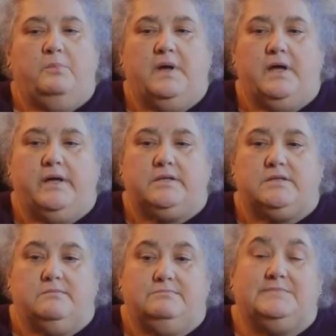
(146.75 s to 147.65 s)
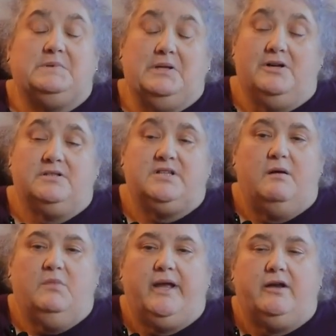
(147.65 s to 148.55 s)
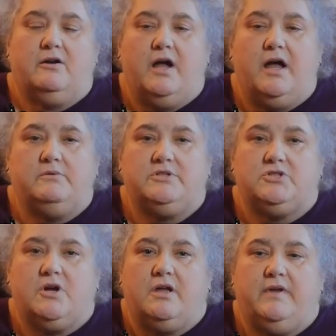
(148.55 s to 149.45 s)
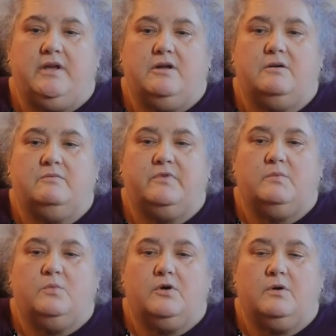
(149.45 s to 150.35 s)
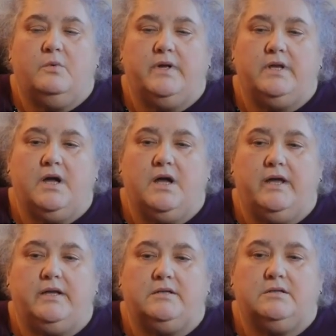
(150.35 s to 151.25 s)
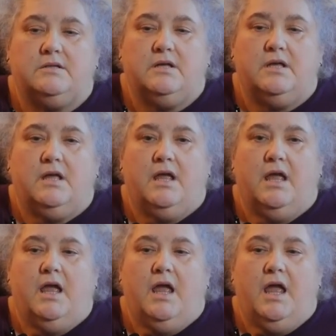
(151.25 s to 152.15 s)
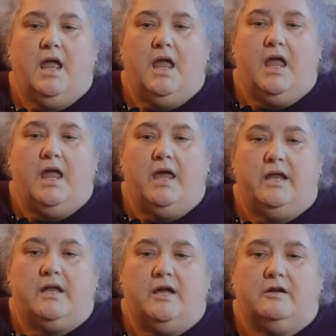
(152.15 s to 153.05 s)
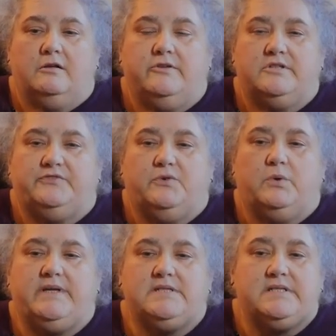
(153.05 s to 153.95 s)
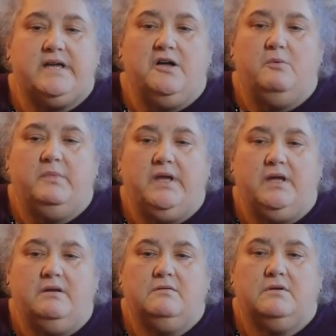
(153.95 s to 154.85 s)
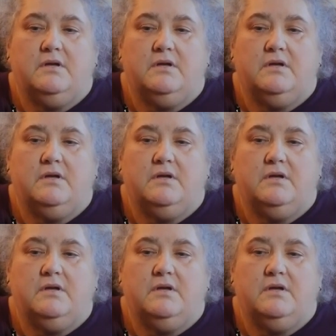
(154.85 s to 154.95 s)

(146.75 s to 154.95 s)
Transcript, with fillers: But a long time later, I was driving home from work one night and I heard this voice tell me